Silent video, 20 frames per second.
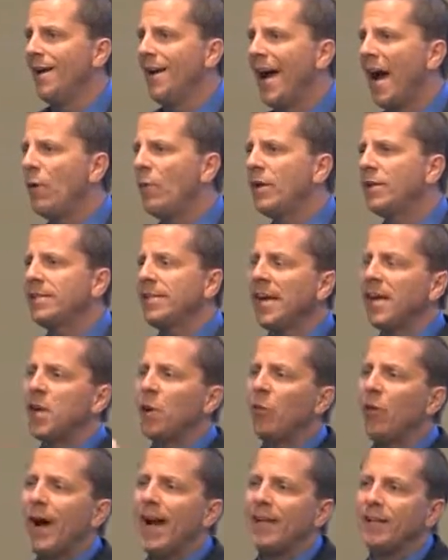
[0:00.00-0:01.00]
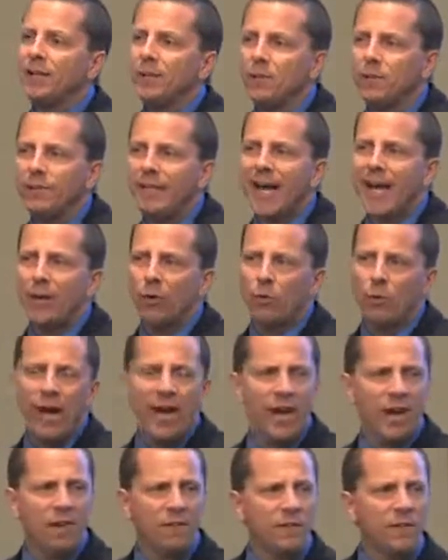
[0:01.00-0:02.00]
I want to tell you
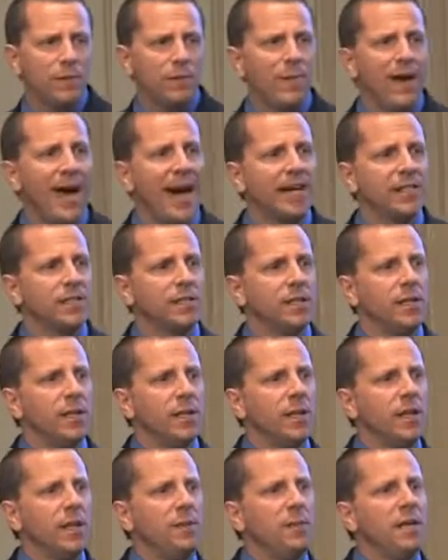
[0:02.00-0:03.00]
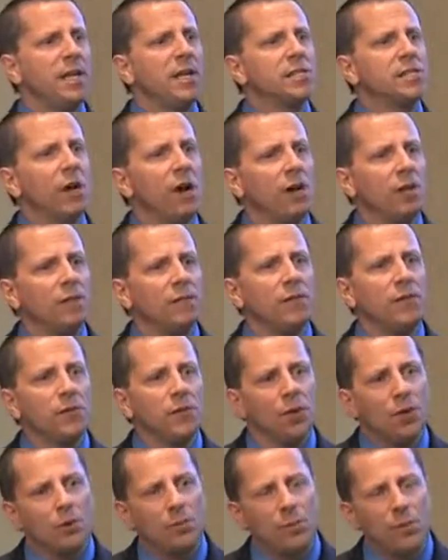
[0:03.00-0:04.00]
right off the bat, because all of you
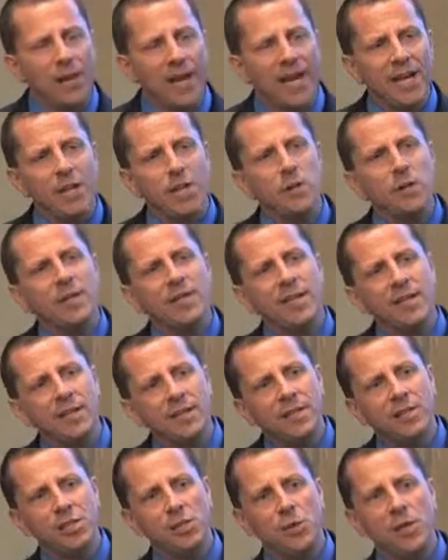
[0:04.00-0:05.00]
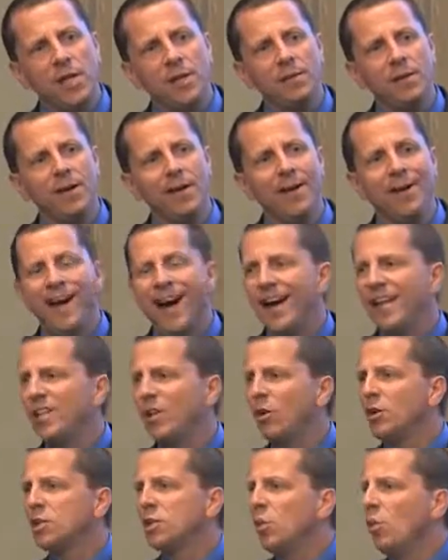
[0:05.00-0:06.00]
that are brand new in the industry, I
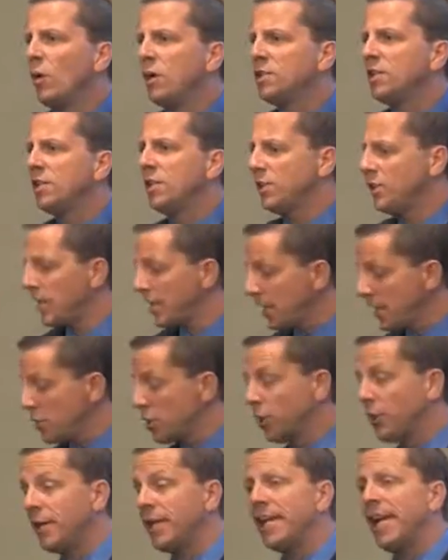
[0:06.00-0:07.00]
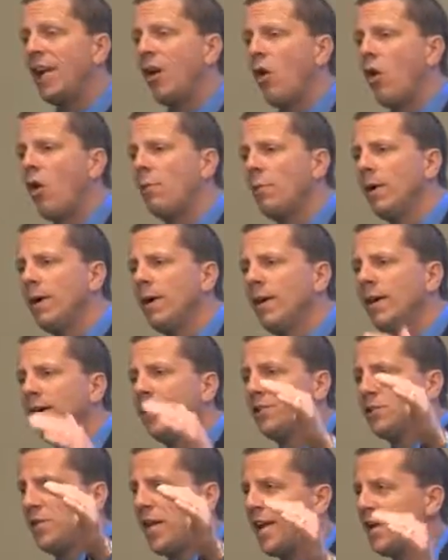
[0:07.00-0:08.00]
don't want you to think that you're going to get home,
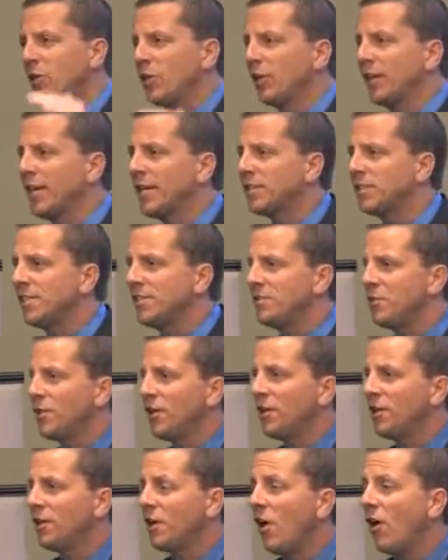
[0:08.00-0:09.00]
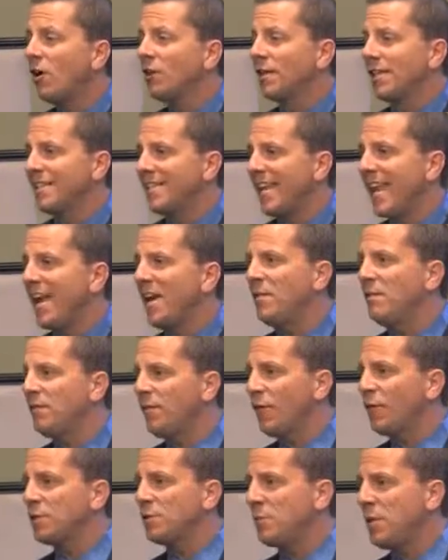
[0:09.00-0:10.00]
take your list, and you're going to call the 10
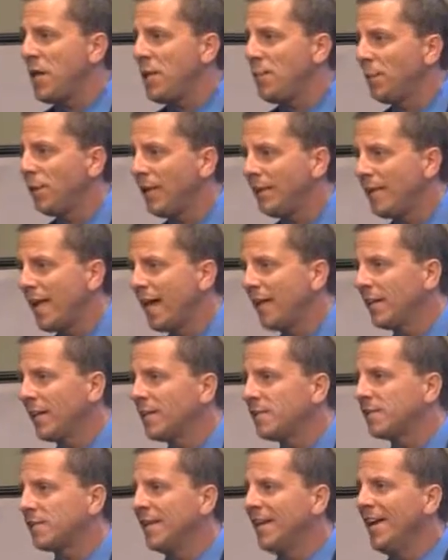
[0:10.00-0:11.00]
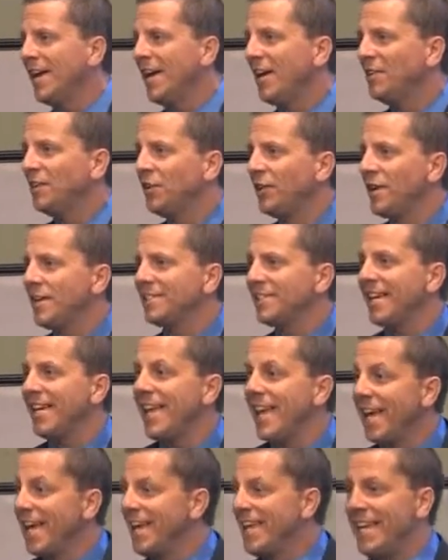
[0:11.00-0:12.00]
first people on that list, and they're going to
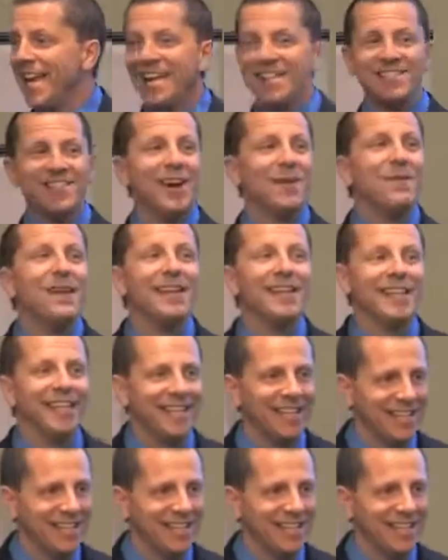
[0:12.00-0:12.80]
say, yes, I'm in.